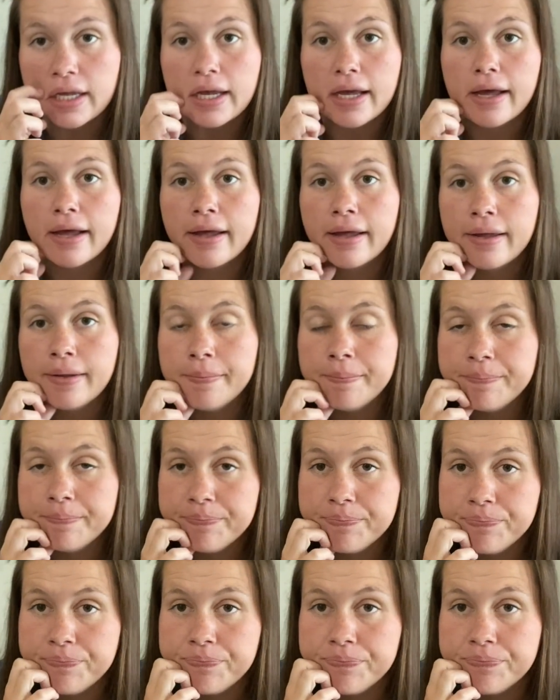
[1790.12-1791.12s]

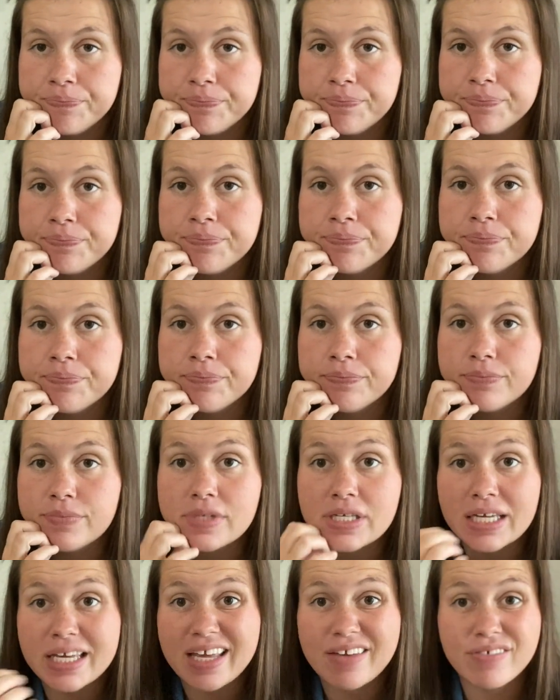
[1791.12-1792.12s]

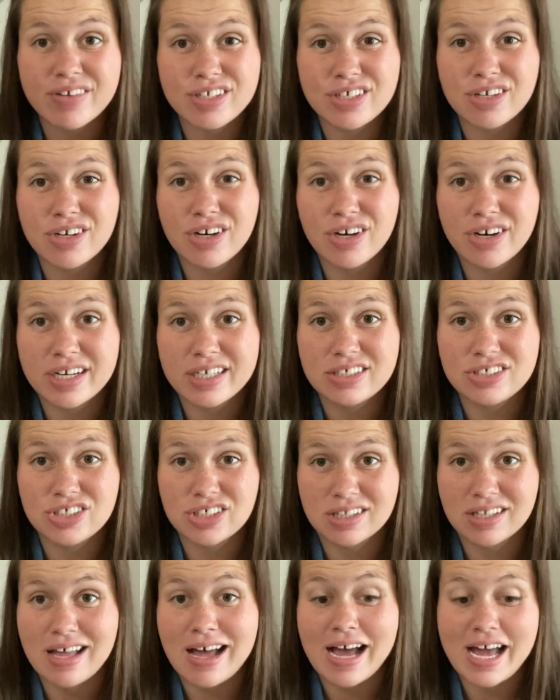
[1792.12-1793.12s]
to give it to her in
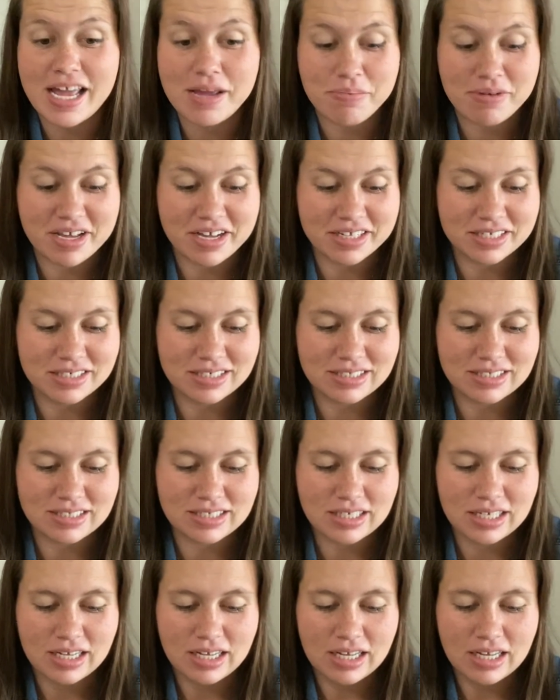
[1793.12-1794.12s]
July, because
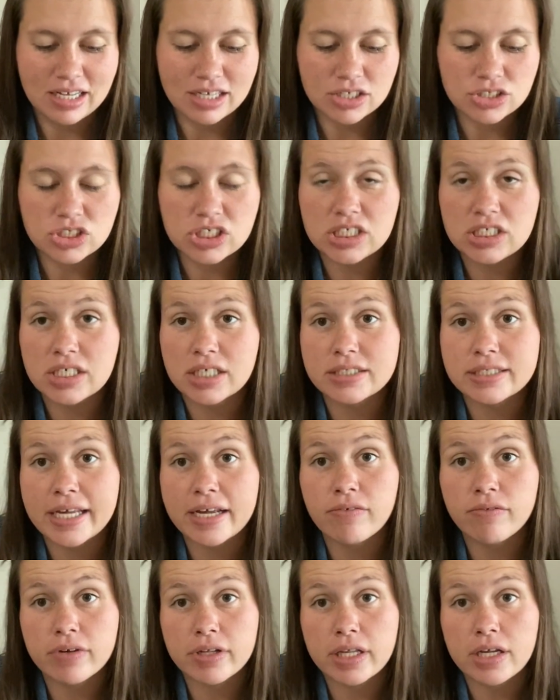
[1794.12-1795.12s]
she does
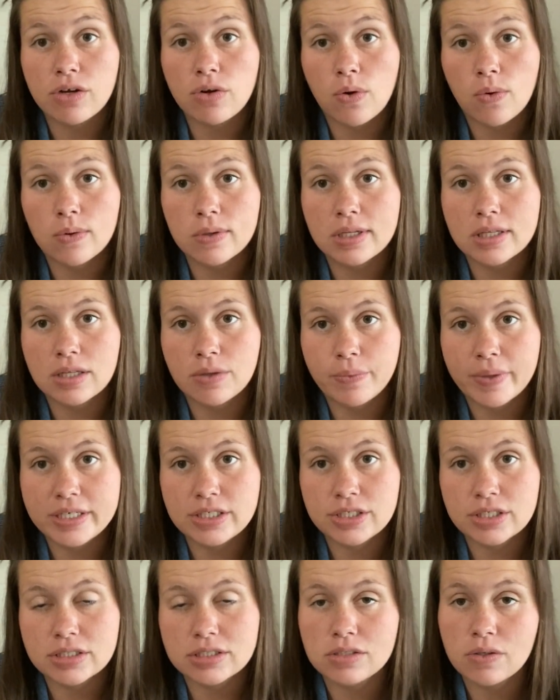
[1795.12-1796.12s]
get really cold in the
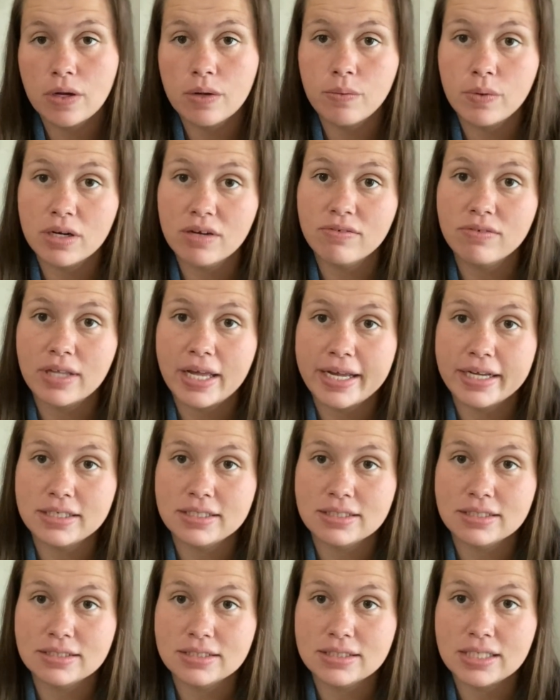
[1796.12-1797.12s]
winter. So I would have
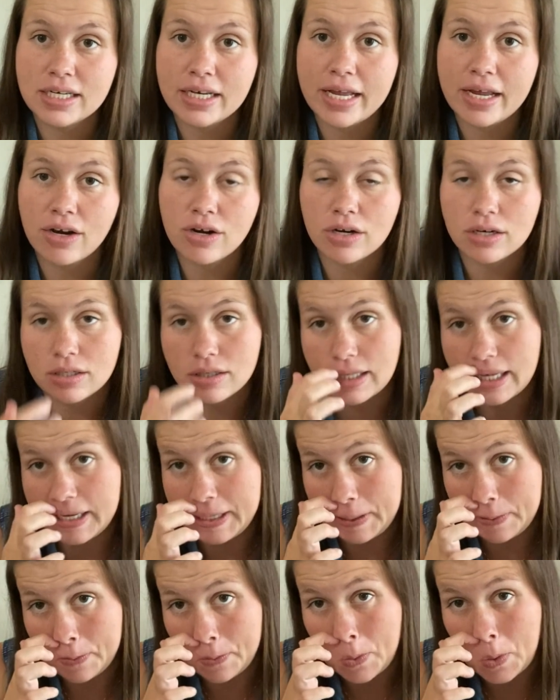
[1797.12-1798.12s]
liked to knit her like
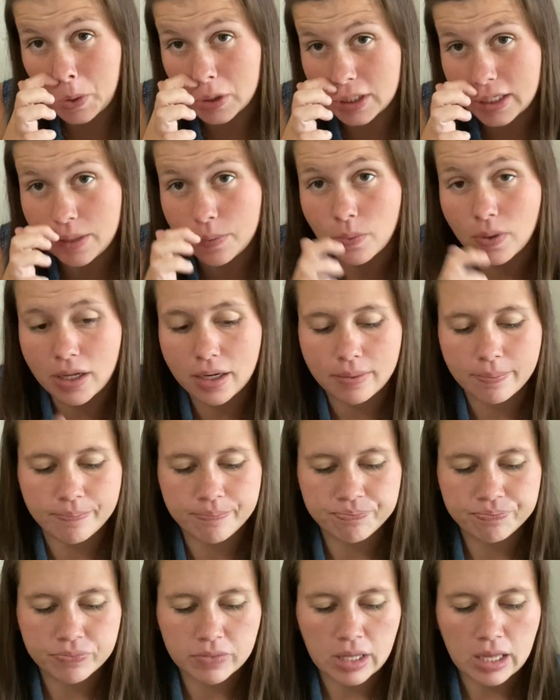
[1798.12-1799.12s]
a woolly one,
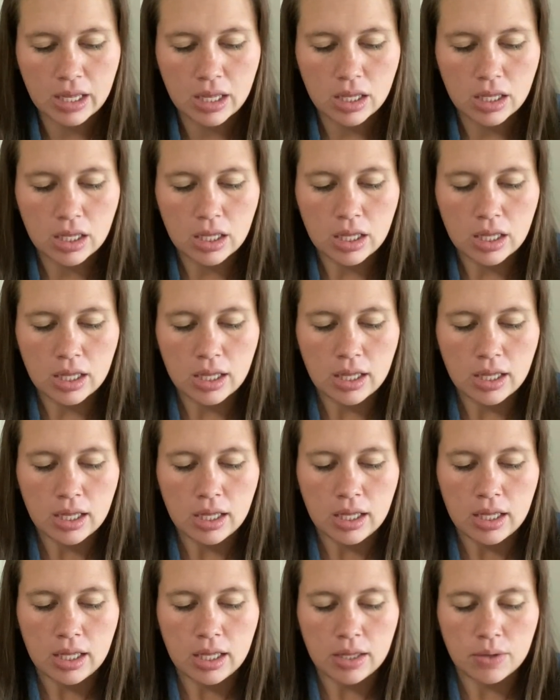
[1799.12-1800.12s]

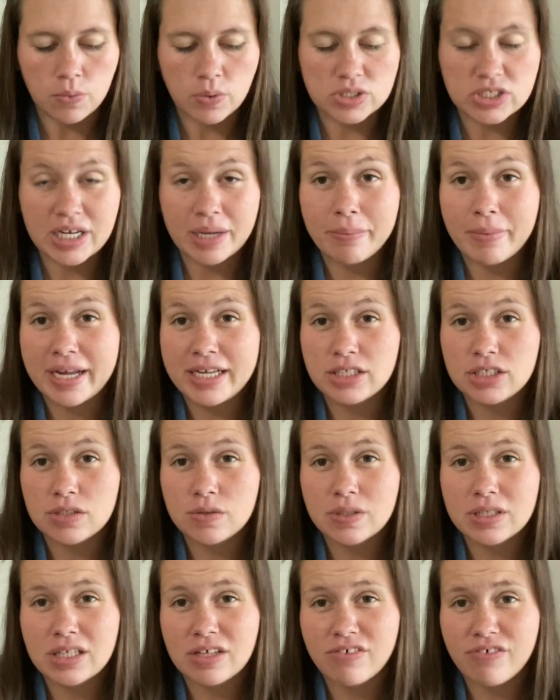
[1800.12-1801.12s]
which I might do
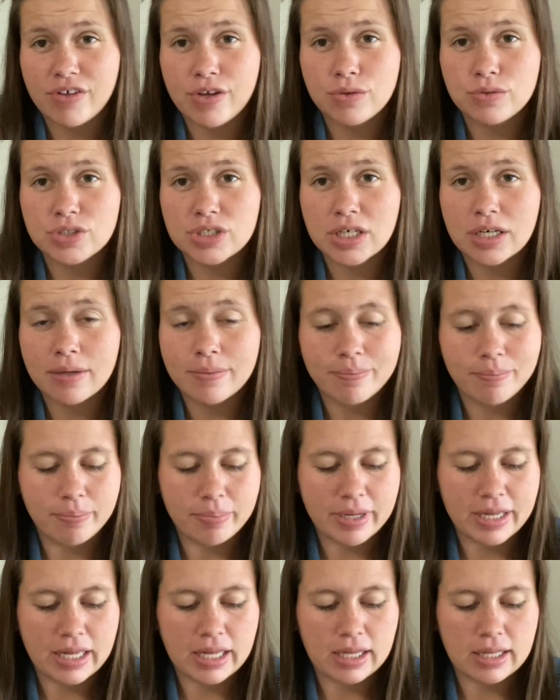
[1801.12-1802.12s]
in the future,
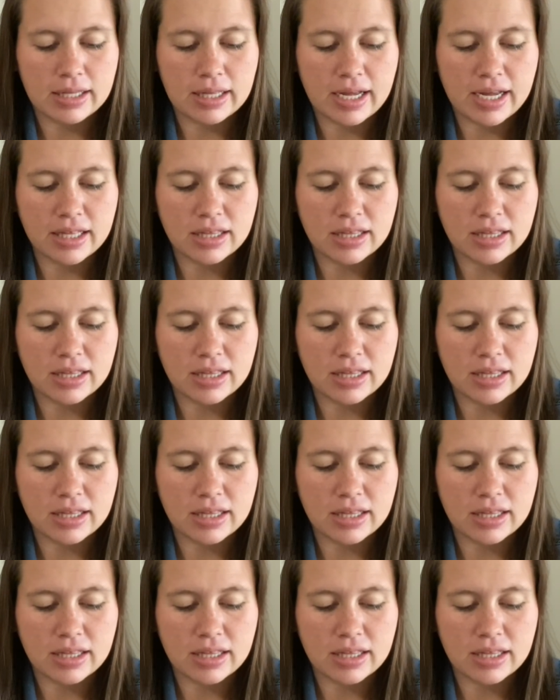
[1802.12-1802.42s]
but I